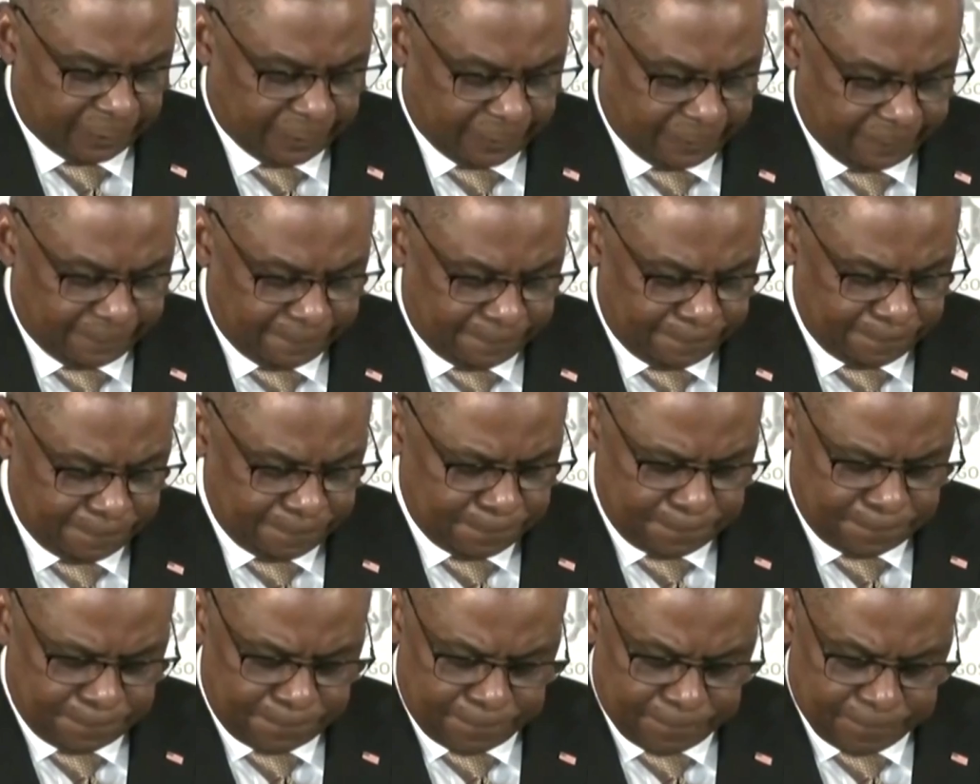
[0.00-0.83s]
Meanwhile,
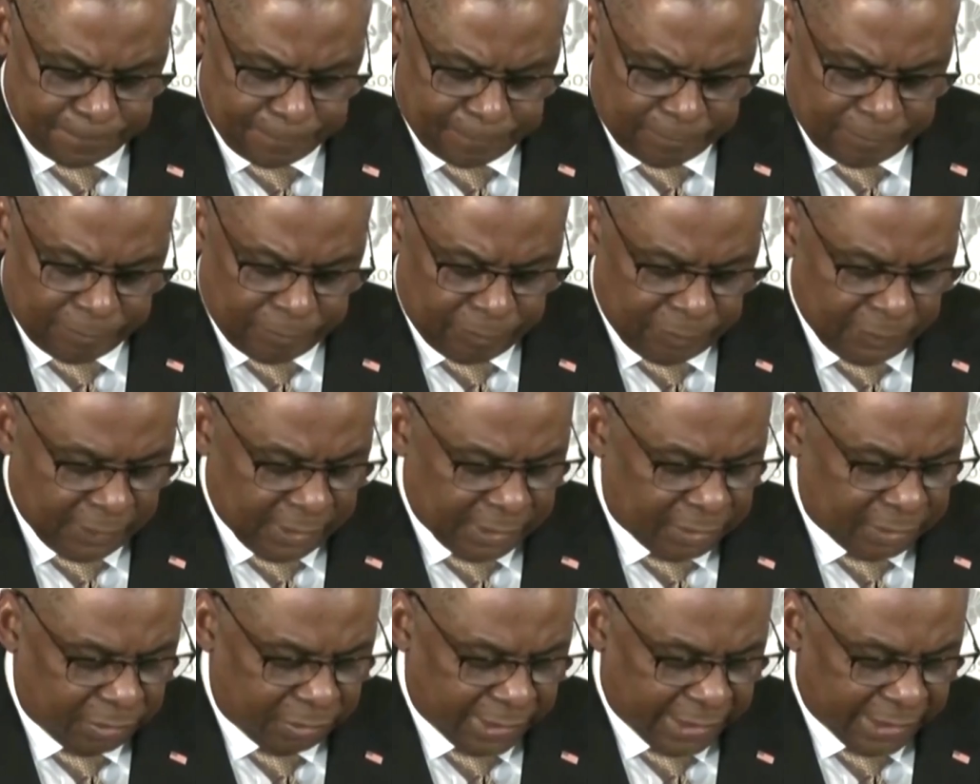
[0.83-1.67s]
United Nations
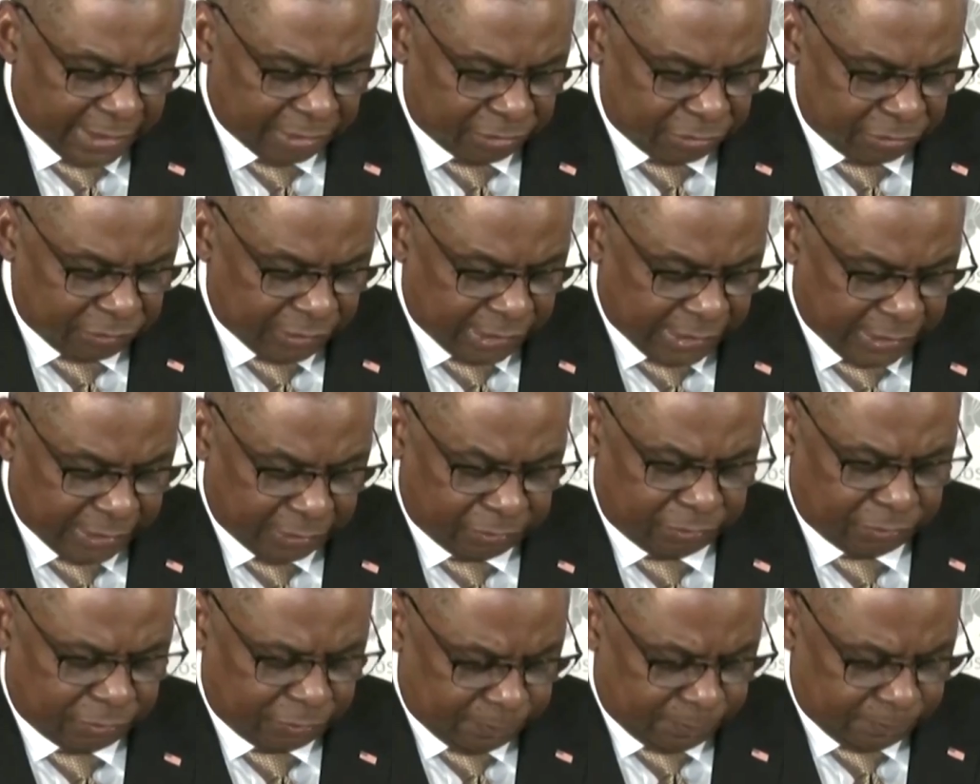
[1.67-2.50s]
Secretary
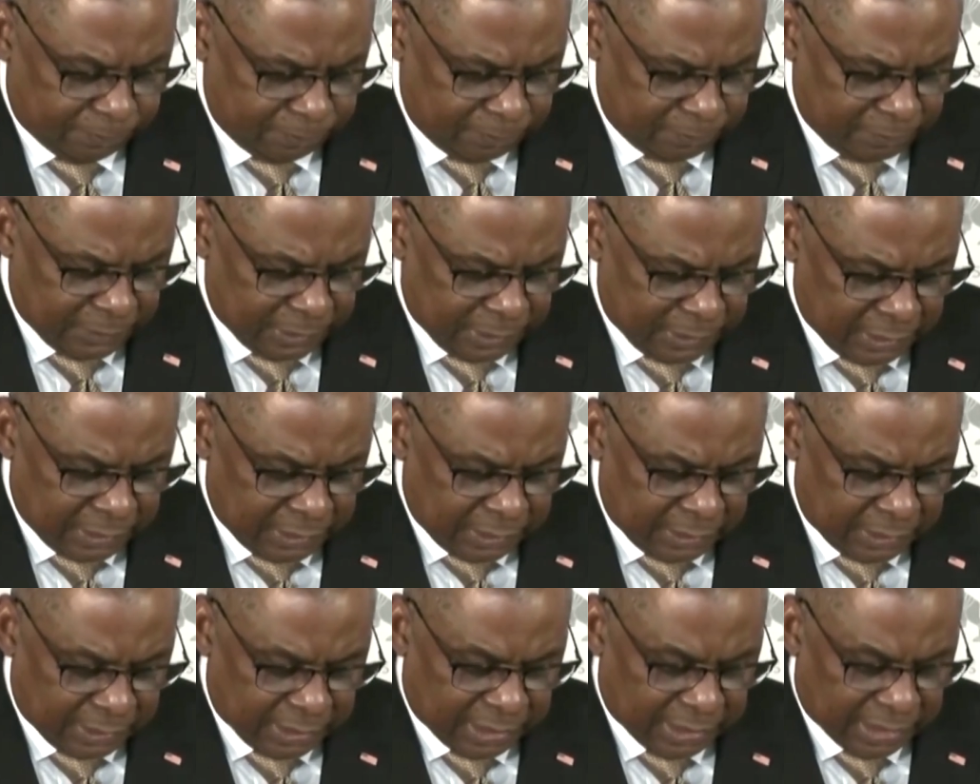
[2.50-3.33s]
General believes
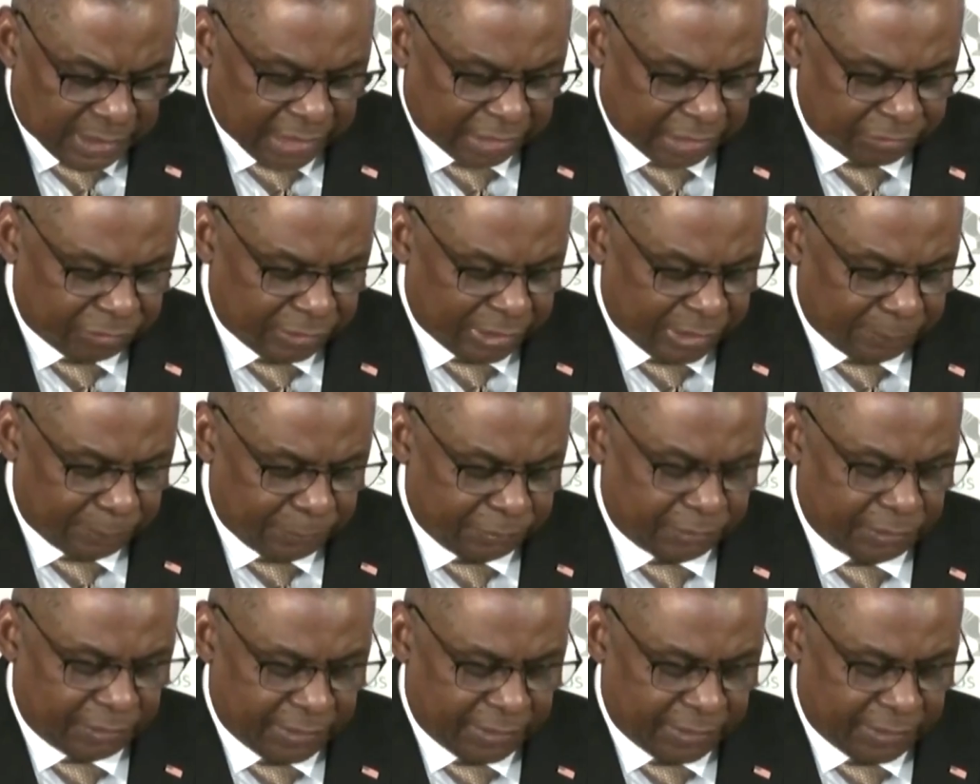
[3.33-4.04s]
Russia has